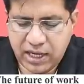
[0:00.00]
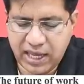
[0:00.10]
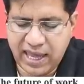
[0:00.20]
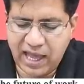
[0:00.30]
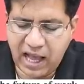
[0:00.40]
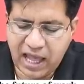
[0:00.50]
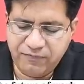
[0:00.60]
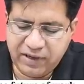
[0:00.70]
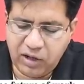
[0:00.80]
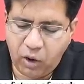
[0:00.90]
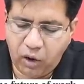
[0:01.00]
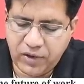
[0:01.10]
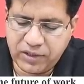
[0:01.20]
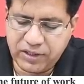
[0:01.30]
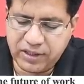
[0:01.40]
AI will
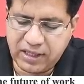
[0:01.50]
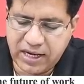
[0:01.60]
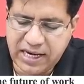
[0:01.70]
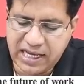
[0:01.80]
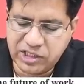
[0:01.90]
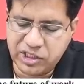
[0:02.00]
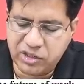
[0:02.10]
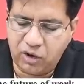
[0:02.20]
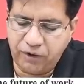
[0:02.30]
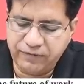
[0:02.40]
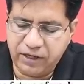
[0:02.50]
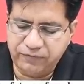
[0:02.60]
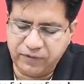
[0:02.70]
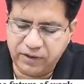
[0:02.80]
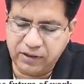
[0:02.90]
alter the nature of the
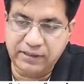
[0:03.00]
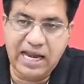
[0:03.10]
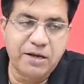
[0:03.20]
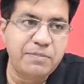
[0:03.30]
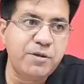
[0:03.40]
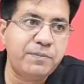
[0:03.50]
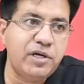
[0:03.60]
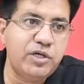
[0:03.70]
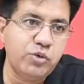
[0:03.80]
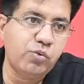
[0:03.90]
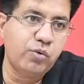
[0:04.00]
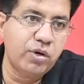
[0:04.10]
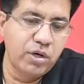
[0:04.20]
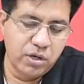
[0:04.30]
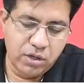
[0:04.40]
work that people do,
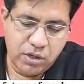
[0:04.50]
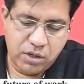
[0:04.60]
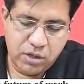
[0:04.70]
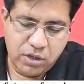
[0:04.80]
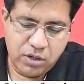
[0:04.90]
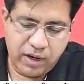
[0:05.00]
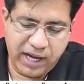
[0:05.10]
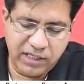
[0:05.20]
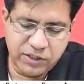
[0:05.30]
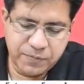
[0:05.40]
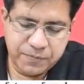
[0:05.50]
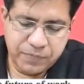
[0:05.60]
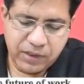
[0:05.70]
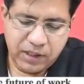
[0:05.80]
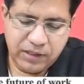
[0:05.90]
right?
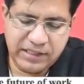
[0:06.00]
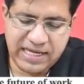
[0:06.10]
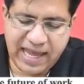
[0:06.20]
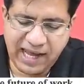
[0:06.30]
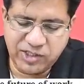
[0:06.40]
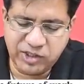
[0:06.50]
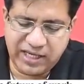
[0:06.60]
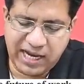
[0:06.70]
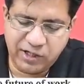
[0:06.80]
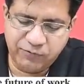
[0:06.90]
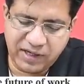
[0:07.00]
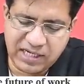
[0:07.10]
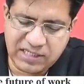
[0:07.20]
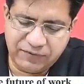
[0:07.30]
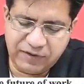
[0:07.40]
The extent, what
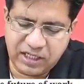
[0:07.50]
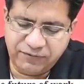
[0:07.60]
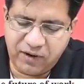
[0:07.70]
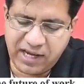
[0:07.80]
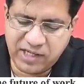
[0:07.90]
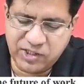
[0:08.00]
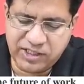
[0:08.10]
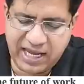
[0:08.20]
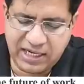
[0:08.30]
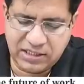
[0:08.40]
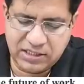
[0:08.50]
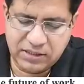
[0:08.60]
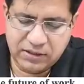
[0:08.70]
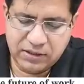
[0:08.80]
is the word for extent?